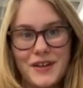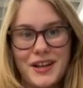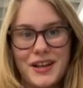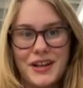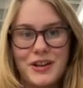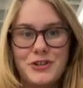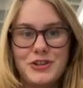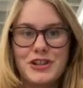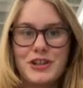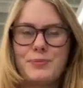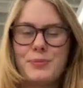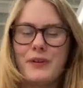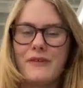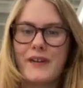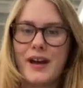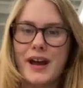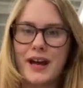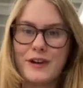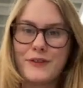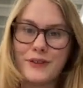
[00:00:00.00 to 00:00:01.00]
you should
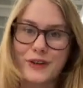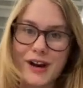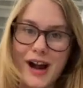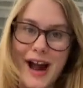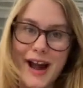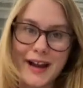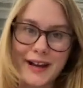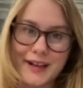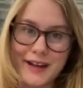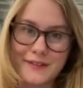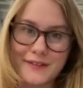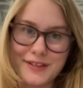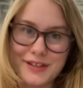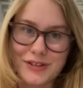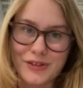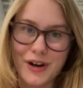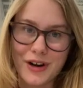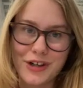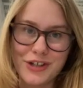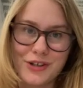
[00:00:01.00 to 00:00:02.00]
provide a variety of
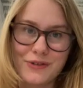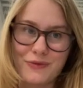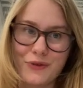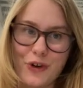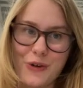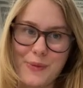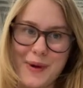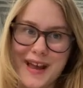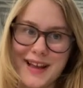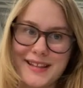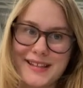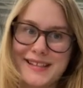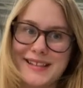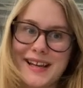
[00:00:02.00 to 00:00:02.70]
instruction formats